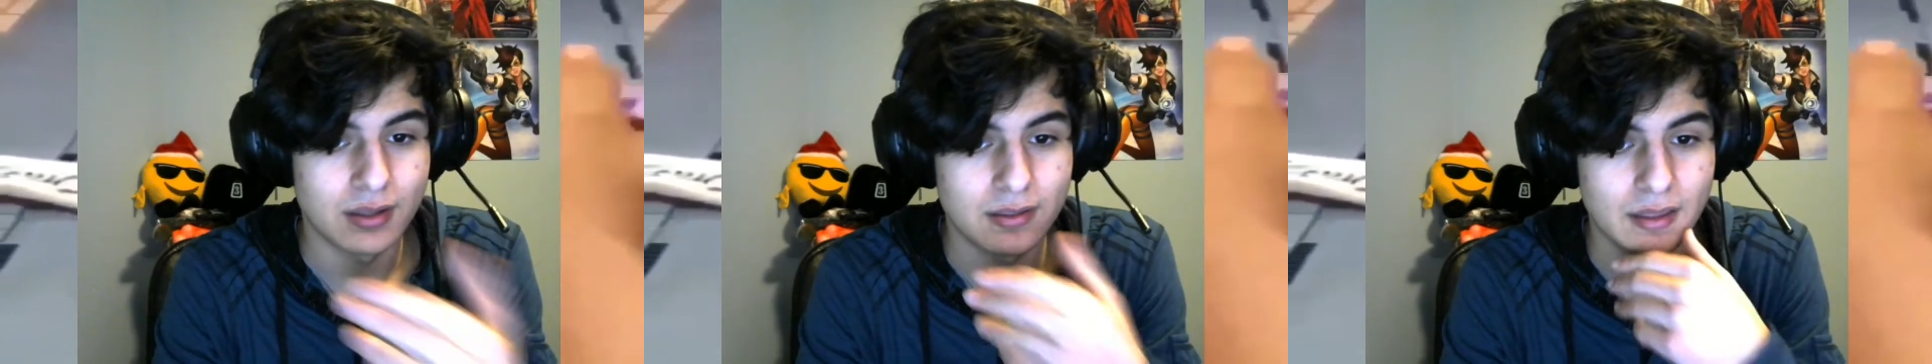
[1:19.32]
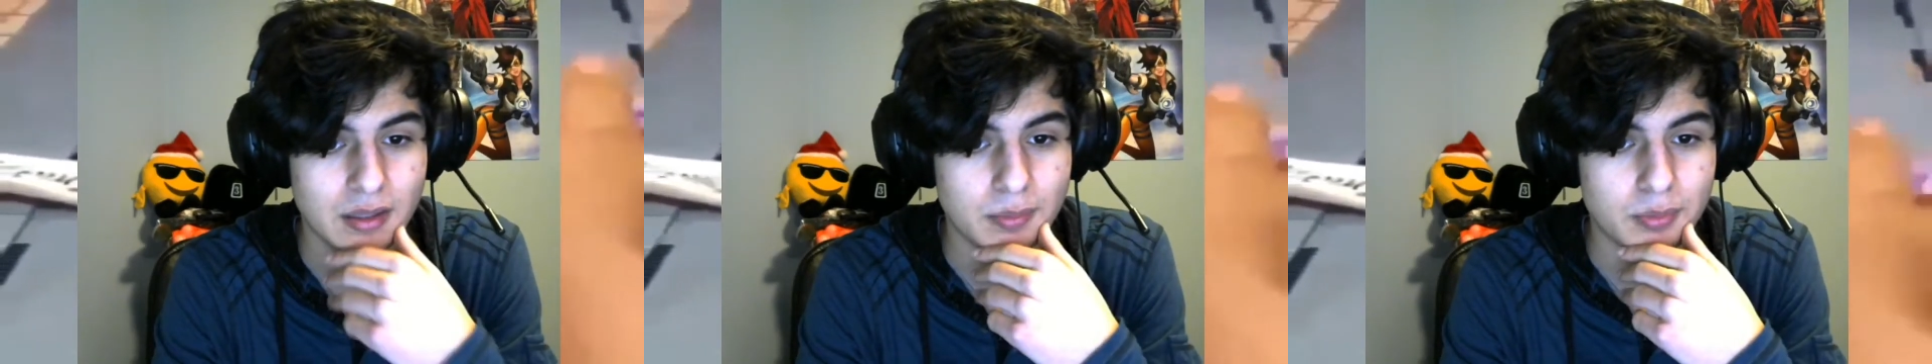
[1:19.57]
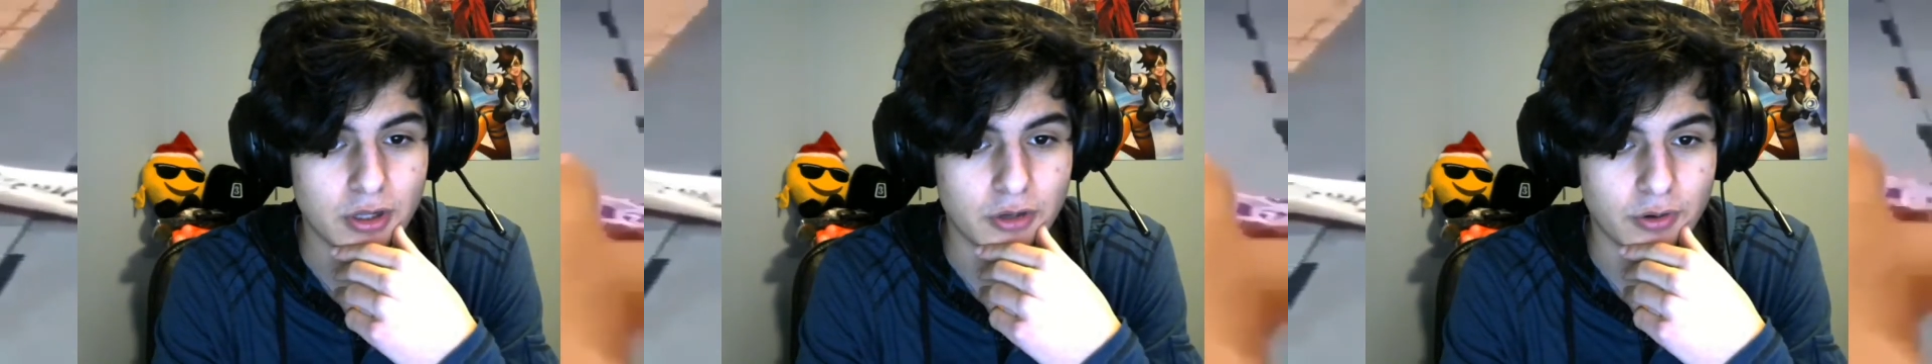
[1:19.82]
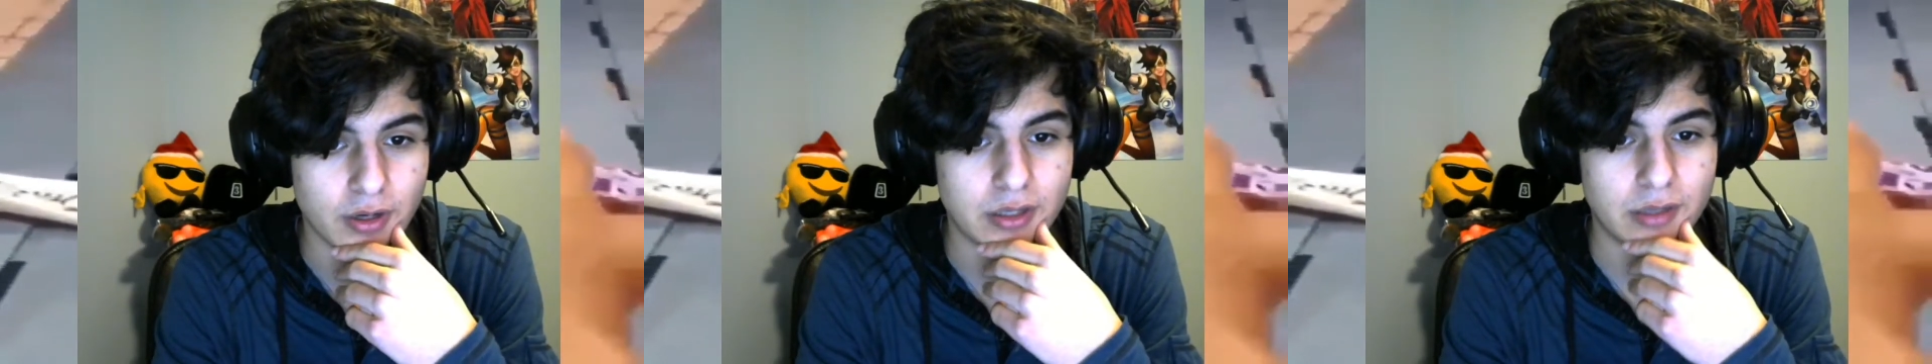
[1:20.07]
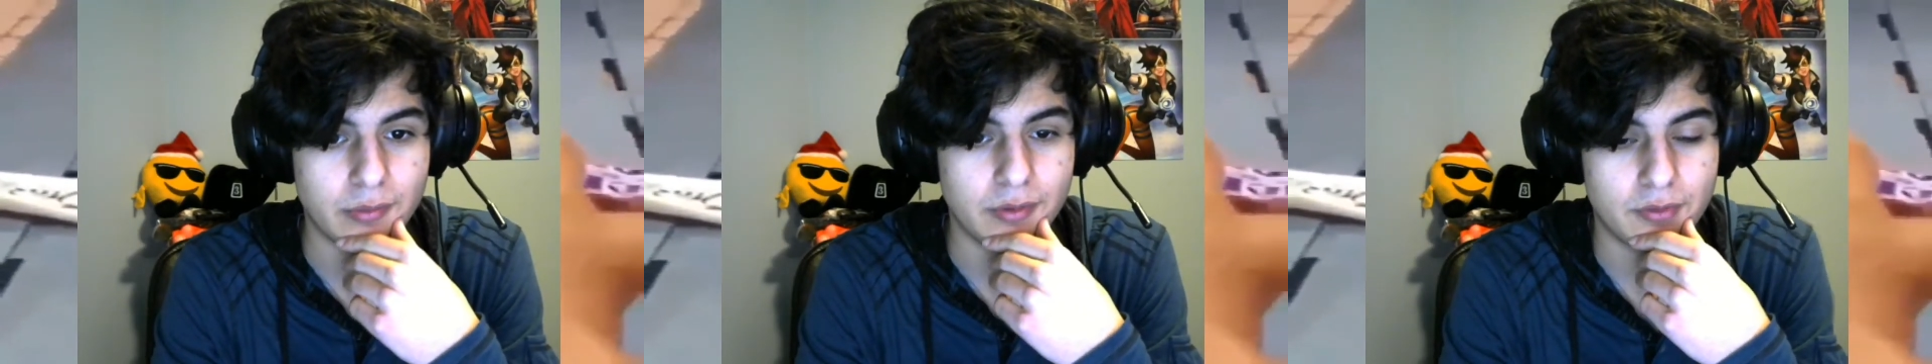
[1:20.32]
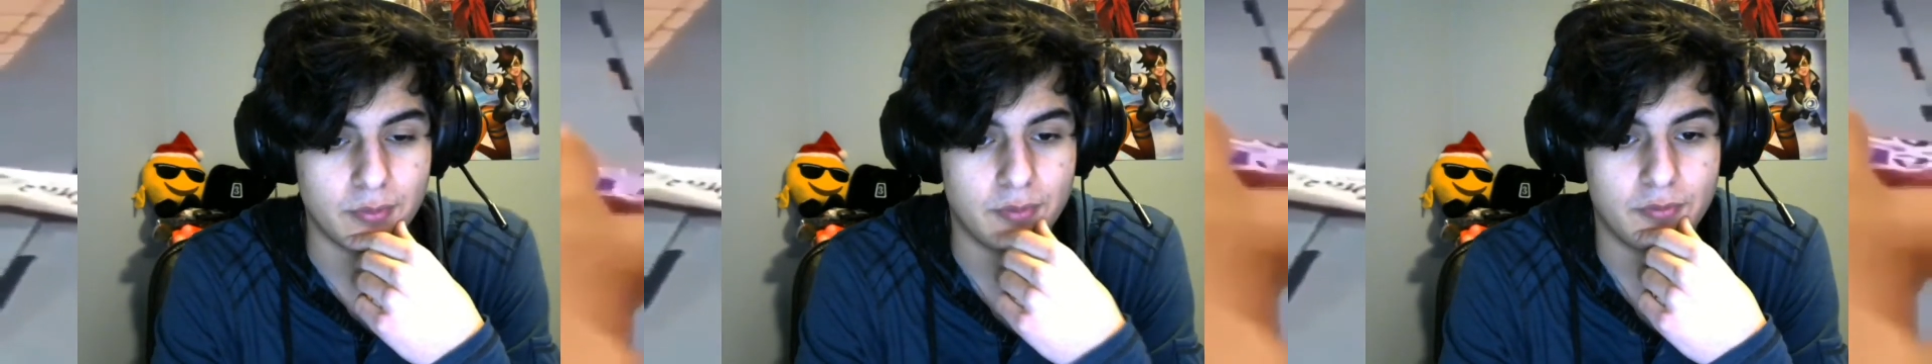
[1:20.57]
that's pretty crazy.
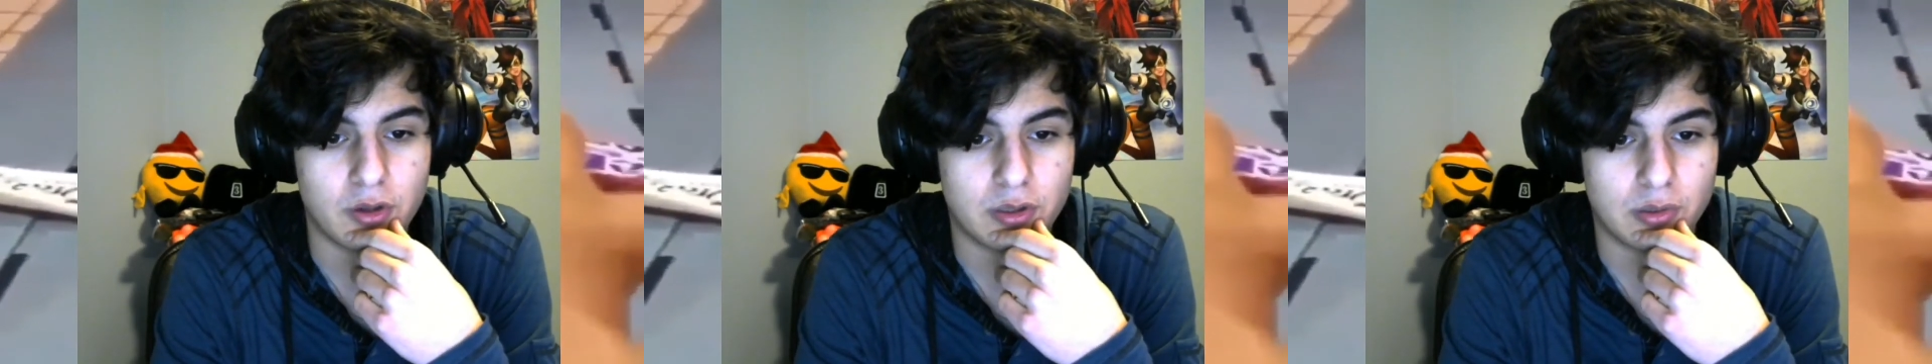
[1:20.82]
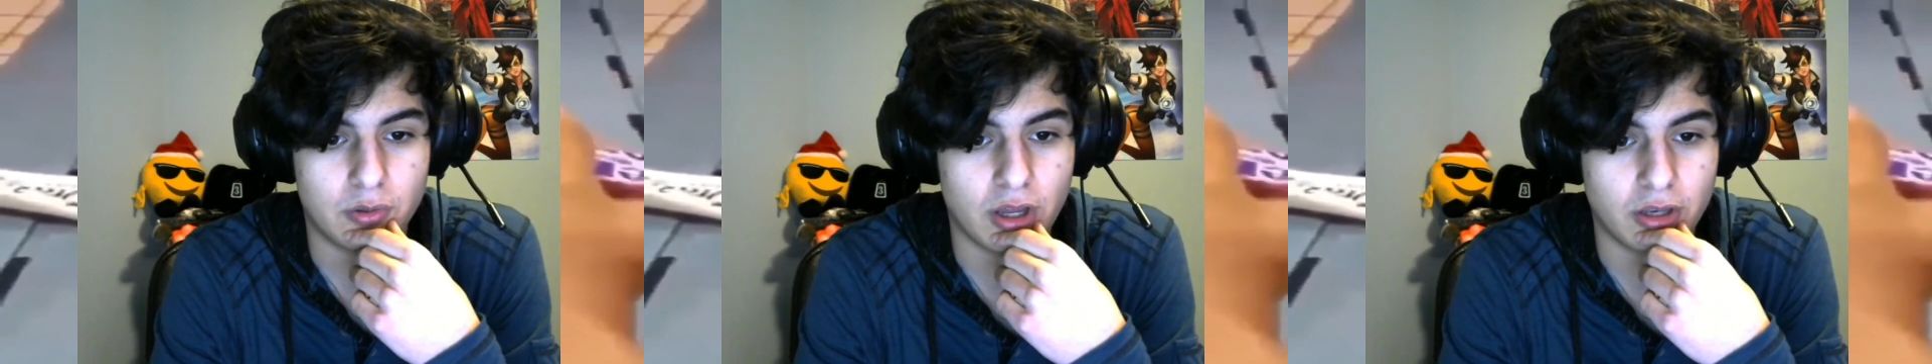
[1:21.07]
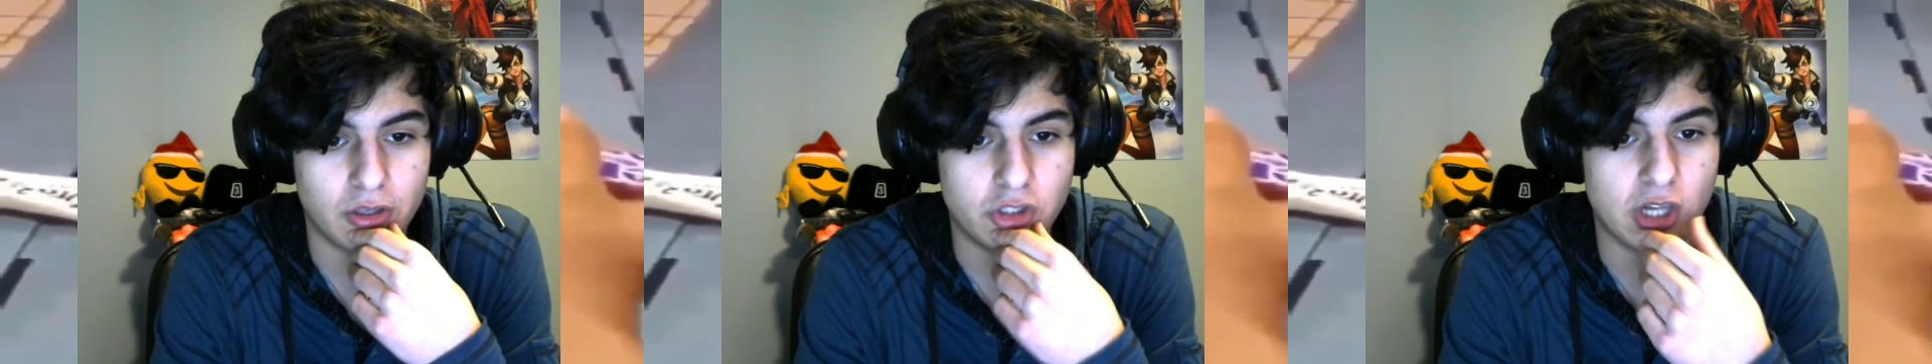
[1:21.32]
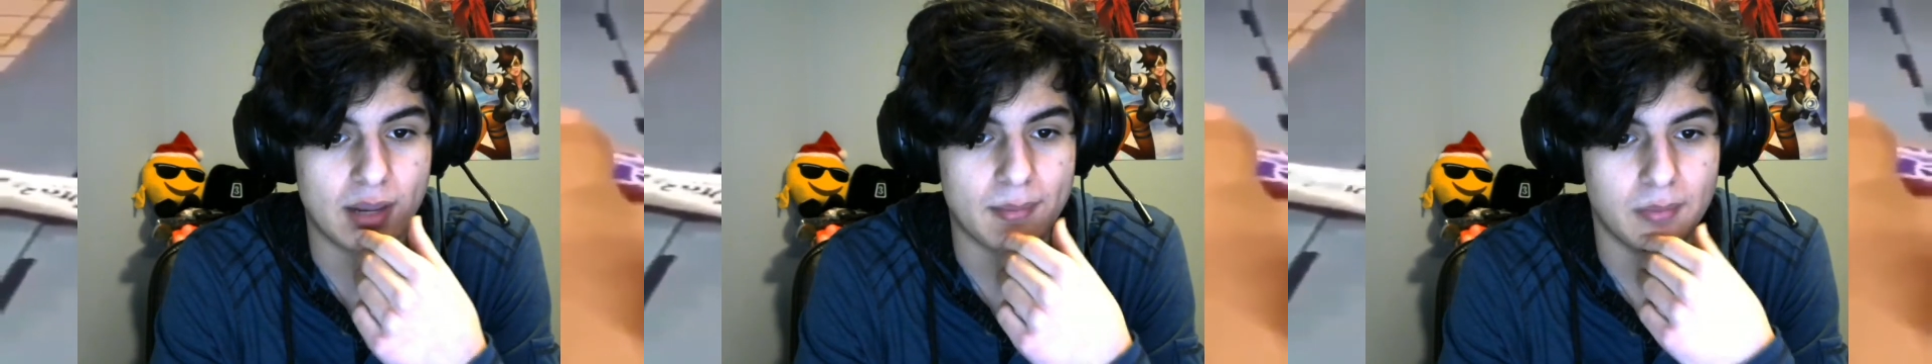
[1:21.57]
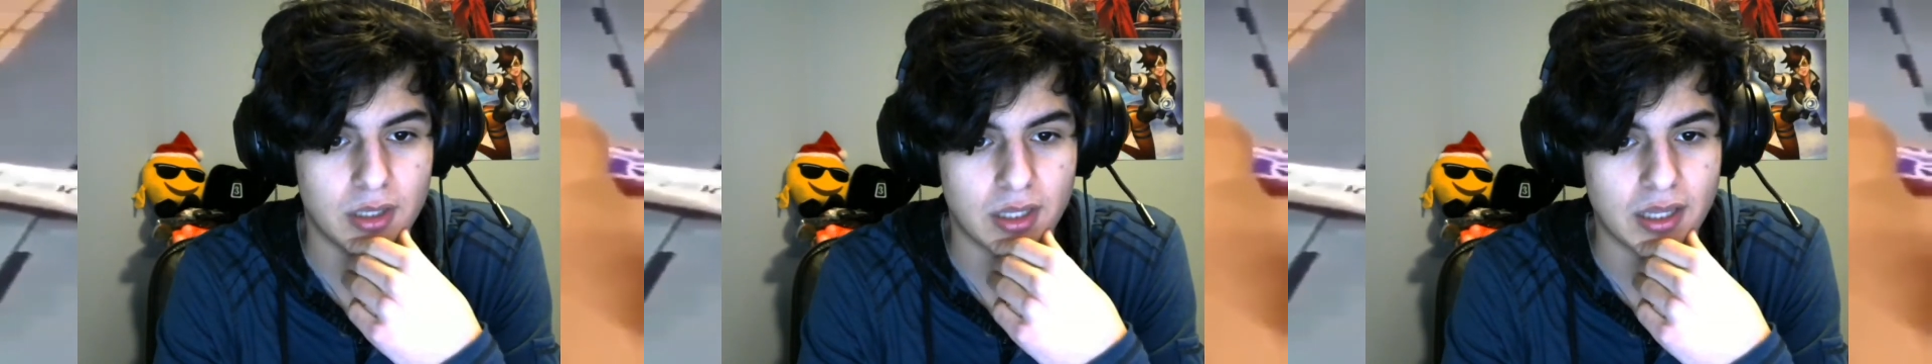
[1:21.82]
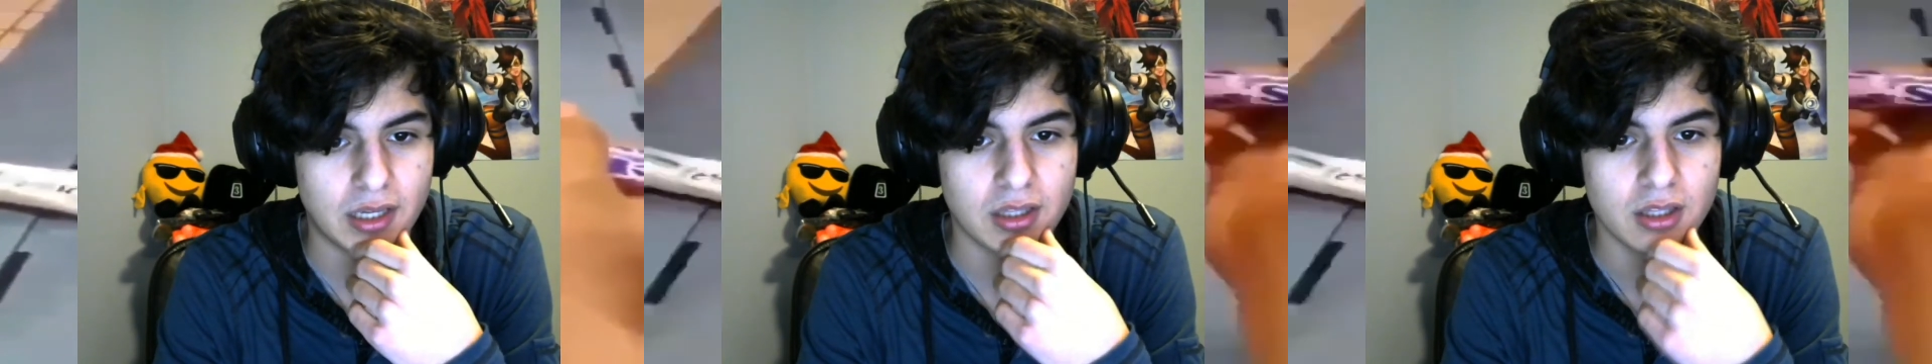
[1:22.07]
We've we've also got gems
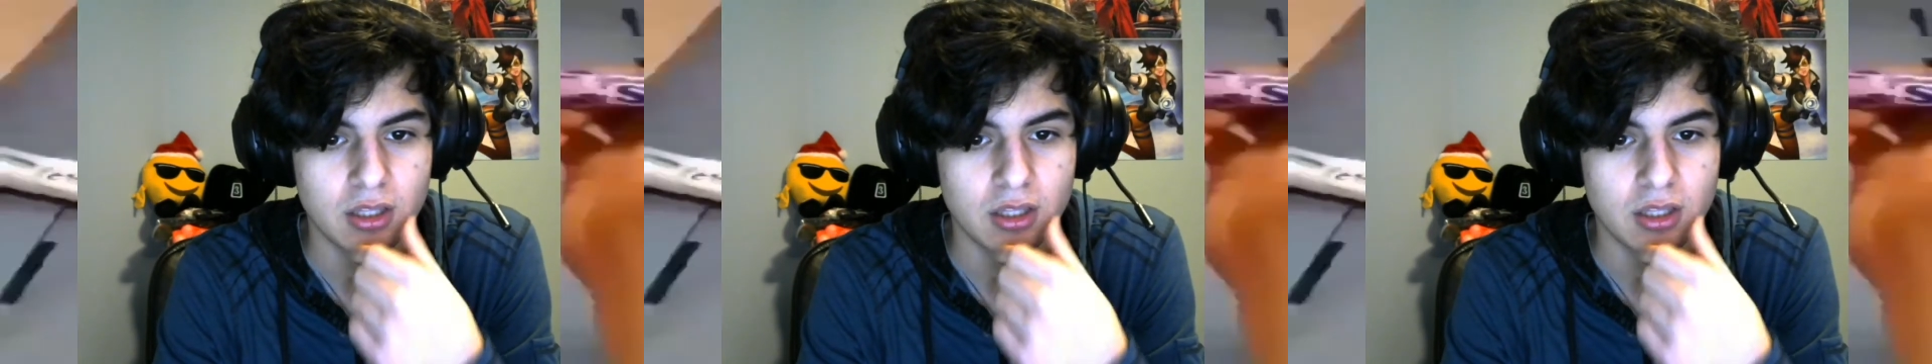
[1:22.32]
like